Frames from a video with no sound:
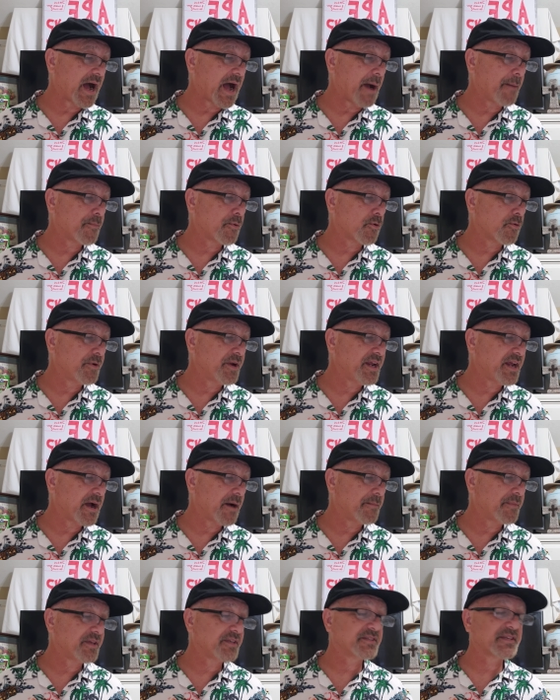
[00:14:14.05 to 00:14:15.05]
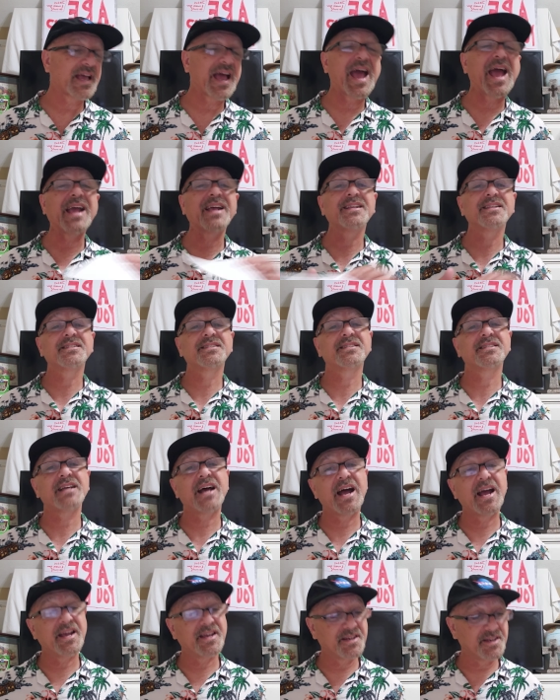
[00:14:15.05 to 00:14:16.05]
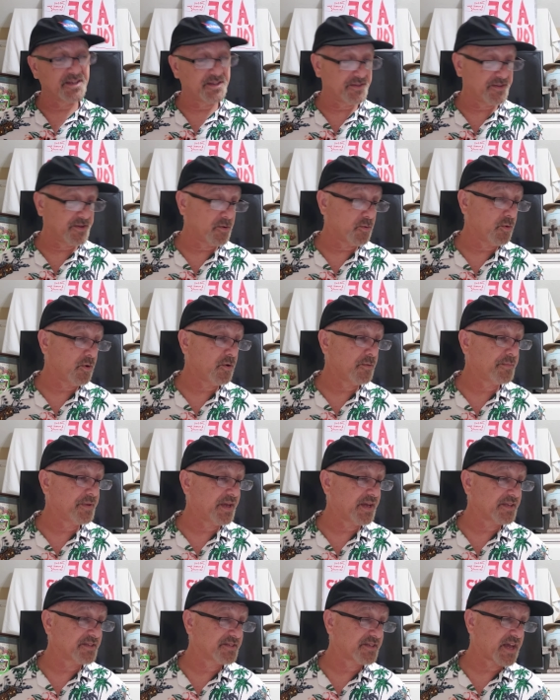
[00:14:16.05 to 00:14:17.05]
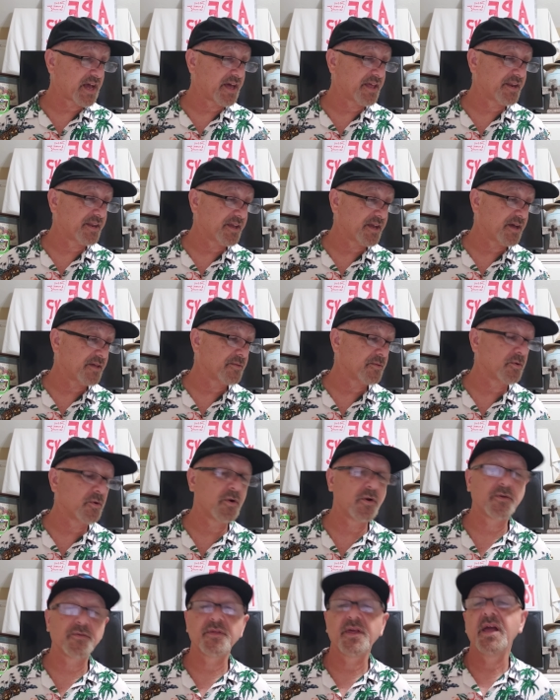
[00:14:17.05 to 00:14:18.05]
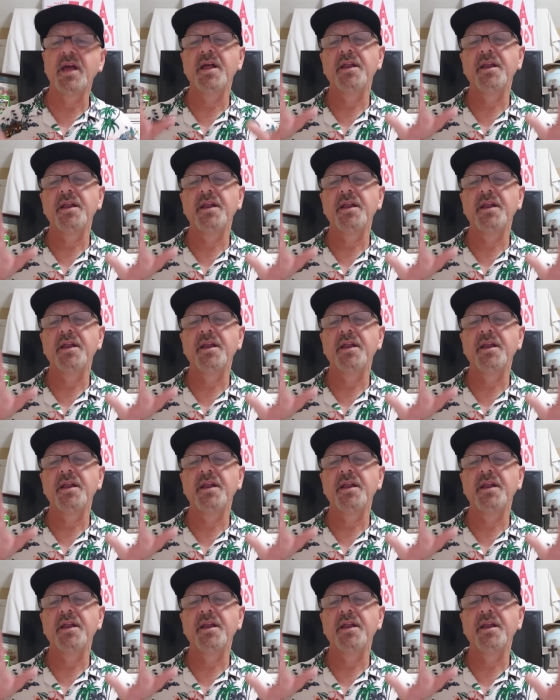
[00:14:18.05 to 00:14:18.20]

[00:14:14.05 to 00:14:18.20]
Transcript: Aporia means anxiety. There will be anxiety on the earth.